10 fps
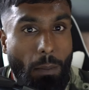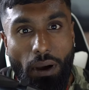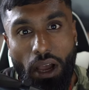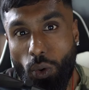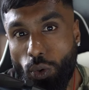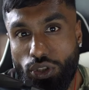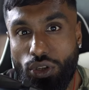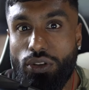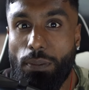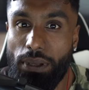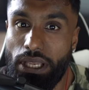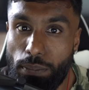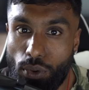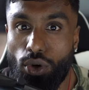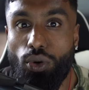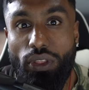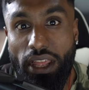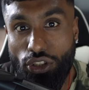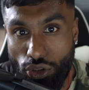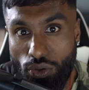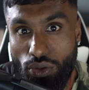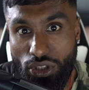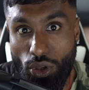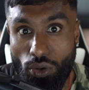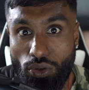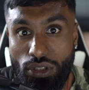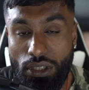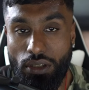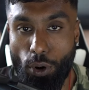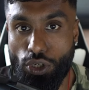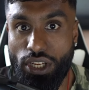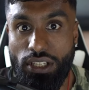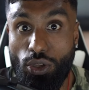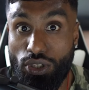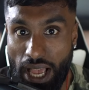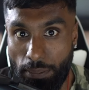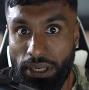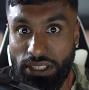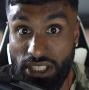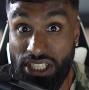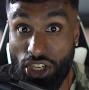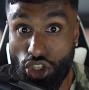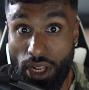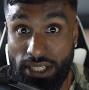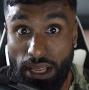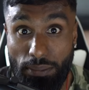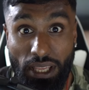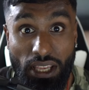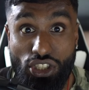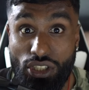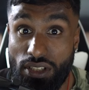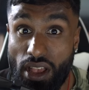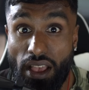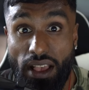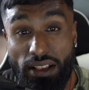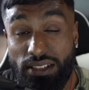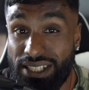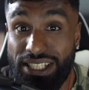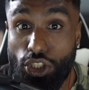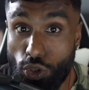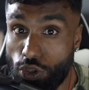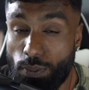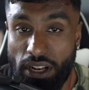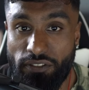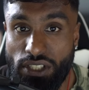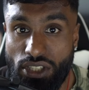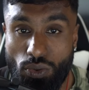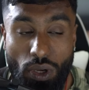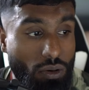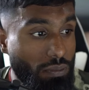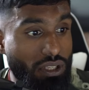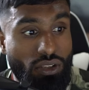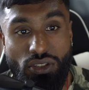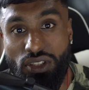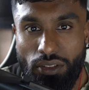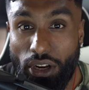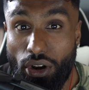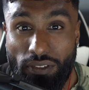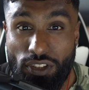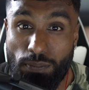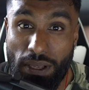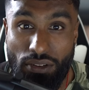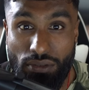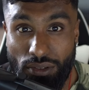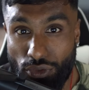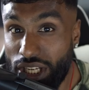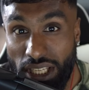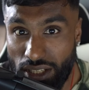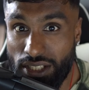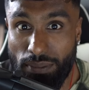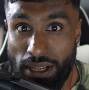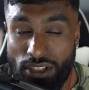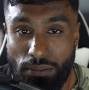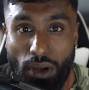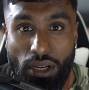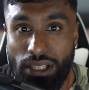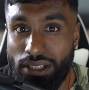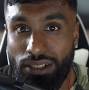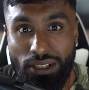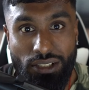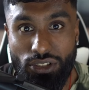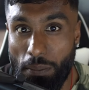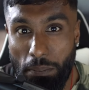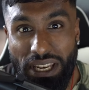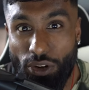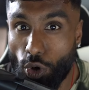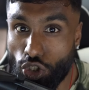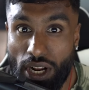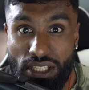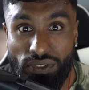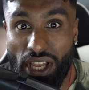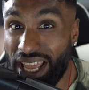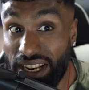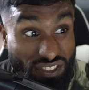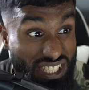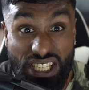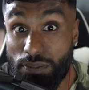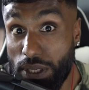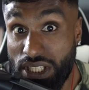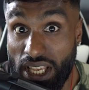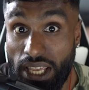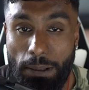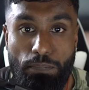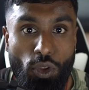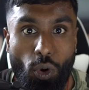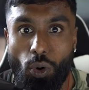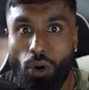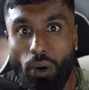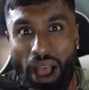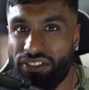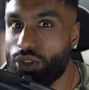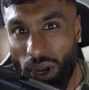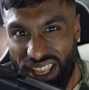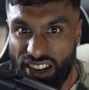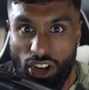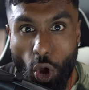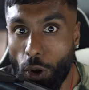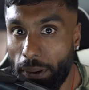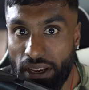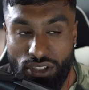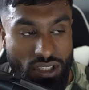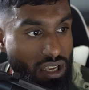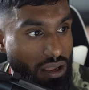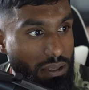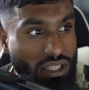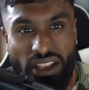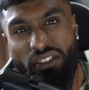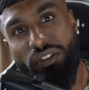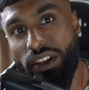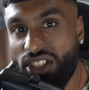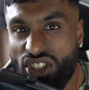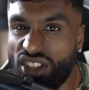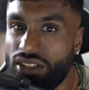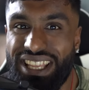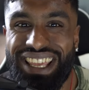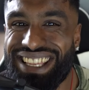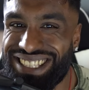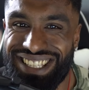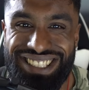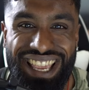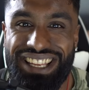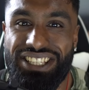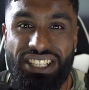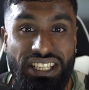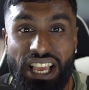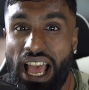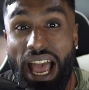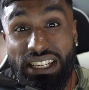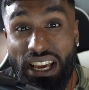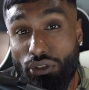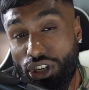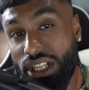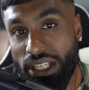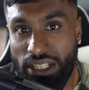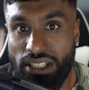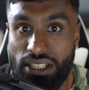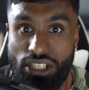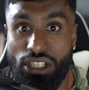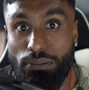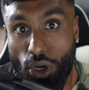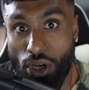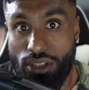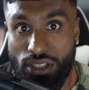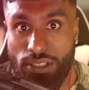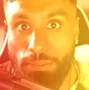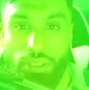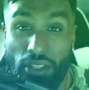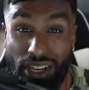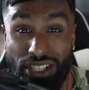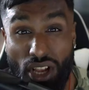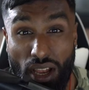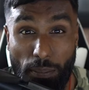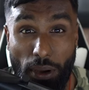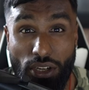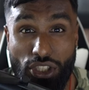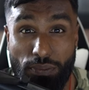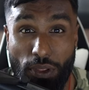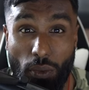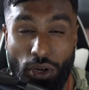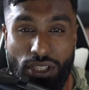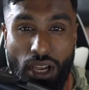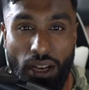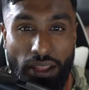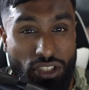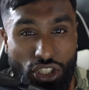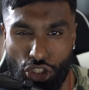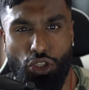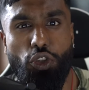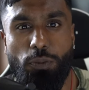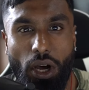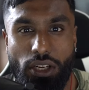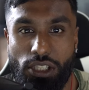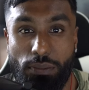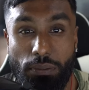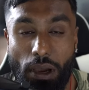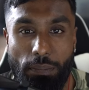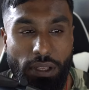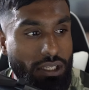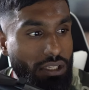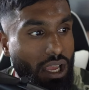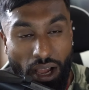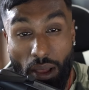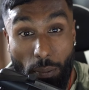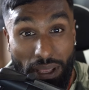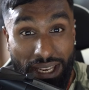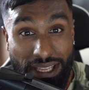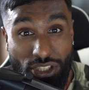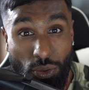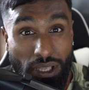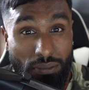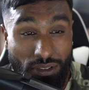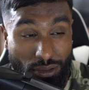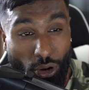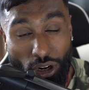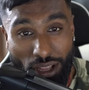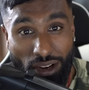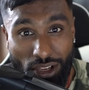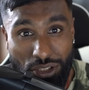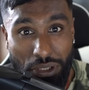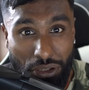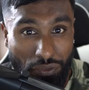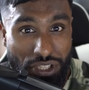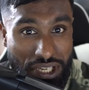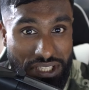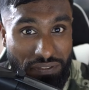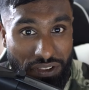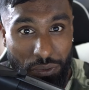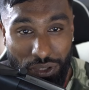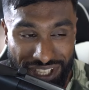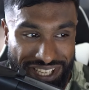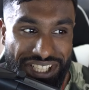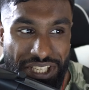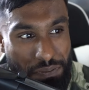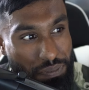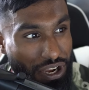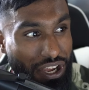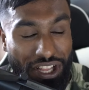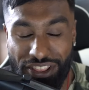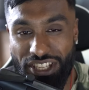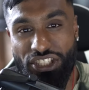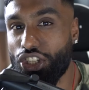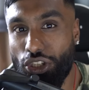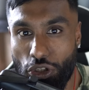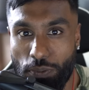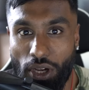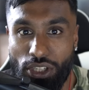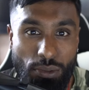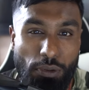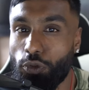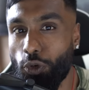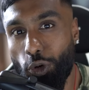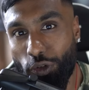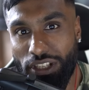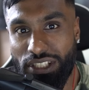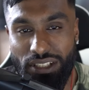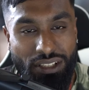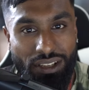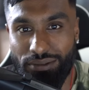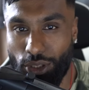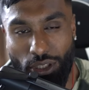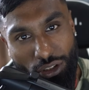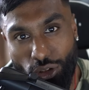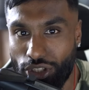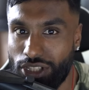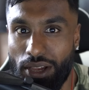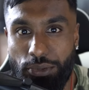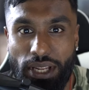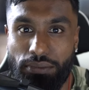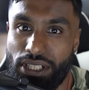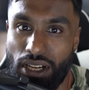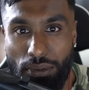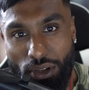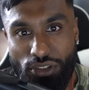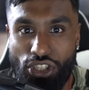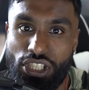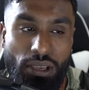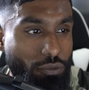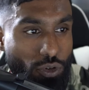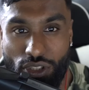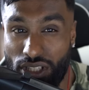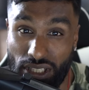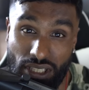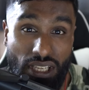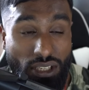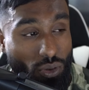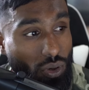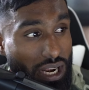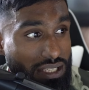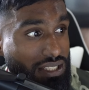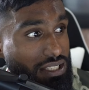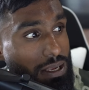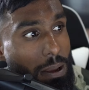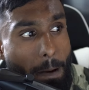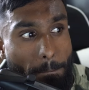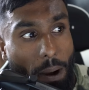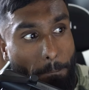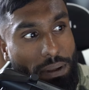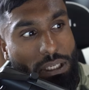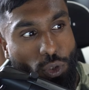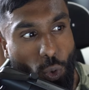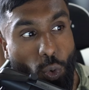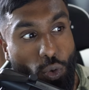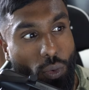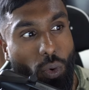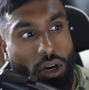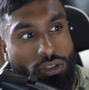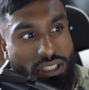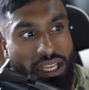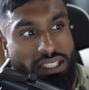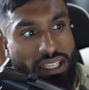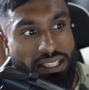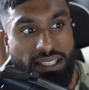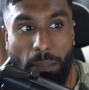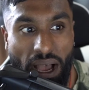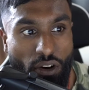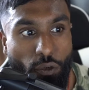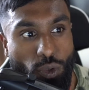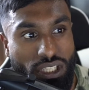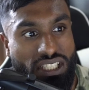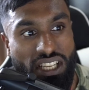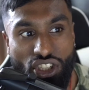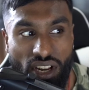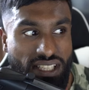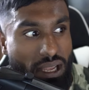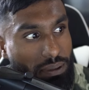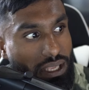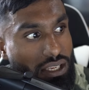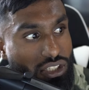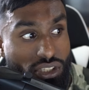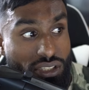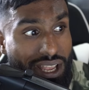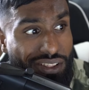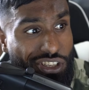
but also the people who then use those projects, those app decentralized applications, see huge benefits as well because they don't have to spend ridiculous amounts of money to mint or transfer NFTs per se, or have to wait long periods of time because everything is done near instantaneously and at ridiculously cheap costs. Now, the next partnership that I wanted to highlight, this is a huge partnership in my opinion. I am a bit late to it. The holiday last week obviously interfered with this, but this is a huge partnership. If you've already seen it, you know, you got the timestamps down below, just skip through to the technical analysis, but build all the world's data into powerful decentralized applications.